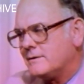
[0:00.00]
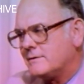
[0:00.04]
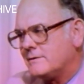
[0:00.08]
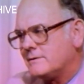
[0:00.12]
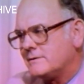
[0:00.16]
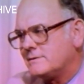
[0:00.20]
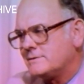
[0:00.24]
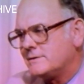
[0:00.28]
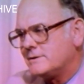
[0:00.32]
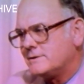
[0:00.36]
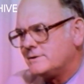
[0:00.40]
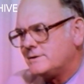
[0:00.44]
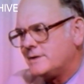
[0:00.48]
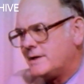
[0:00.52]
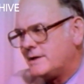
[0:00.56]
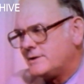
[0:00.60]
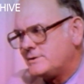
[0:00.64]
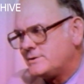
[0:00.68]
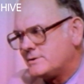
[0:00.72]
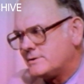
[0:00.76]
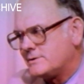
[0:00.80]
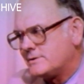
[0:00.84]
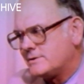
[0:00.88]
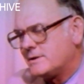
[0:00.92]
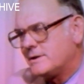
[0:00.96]

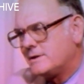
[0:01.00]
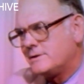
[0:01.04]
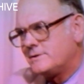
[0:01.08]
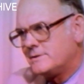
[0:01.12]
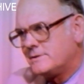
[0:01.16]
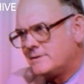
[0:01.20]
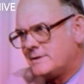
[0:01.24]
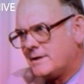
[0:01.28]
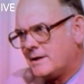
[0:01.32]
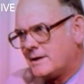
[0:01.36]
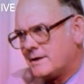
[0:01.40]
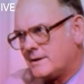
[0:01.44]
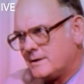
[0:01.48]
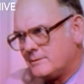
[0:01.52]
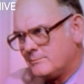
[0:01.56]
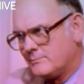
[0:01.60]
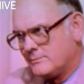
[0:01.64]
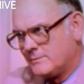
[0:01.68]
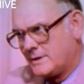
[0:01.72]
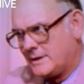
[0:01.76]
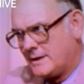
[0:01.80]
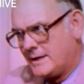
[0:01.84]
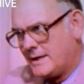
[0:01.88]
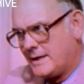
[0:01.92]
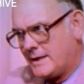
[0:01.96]
suggestions such as Delegate
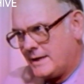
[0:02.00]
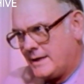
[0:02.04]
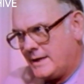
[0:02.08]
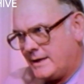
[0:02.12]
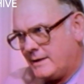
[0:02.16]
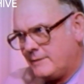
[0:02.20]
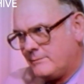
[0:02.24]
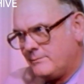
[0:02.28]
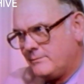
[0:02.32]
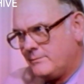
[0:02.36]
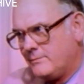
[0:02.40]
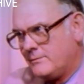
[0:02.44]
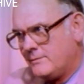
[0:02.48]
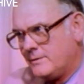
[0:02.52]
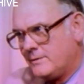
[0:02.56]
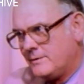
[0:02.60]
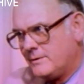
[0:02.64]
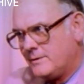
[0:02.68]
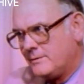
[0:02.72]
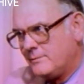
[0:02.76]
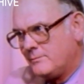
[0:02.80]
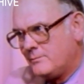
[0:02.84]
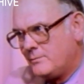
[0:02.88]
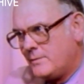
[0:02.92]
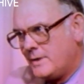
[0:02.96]
McClanahan uh,
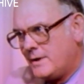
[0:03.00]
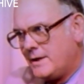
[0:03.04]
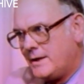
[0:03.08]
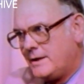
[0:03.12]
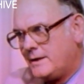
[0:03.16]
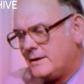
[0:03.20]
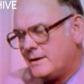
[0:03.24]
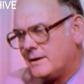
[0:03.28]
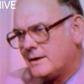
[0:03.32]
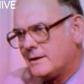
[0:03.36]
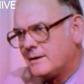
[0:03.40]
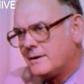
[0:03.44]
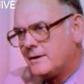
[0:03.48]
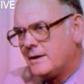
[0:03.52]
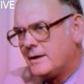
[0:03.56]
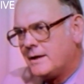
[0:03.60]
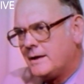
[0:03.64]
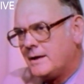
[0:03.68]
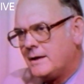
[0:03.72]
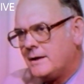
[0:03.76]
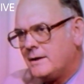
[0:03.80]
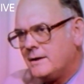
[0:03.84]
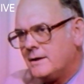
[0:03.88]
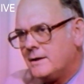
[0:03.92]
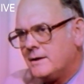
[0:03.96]
made the other
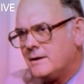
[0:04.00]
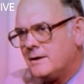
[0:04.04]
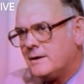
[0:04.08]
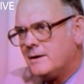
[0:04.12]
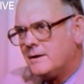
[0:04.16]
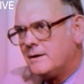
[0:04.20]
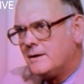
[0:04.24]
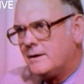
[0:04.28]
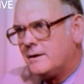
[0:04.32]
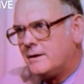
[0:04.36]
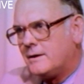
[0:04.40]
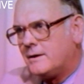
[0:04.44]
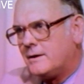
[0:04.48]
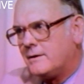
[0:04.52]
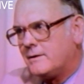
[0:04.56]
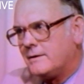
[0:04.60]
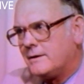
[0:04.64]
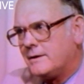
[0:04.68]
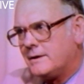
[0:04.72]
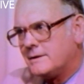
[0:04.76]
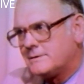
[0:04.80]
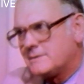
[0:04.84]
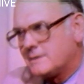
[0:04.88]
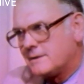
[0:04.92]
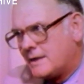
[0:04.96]
day uh,
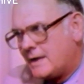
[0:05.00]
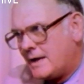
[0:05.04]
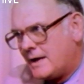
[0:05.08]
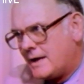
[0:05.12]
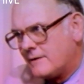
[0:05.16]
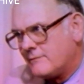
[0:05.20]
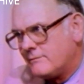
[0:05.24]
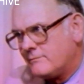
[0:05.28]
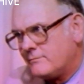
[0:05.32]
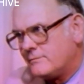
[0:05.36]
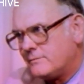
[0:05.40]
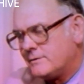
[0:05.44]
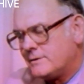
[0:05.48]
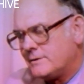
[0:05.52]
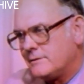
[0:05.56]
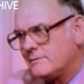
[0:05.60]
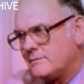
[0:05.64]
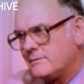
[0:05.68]
gets a lot of uh,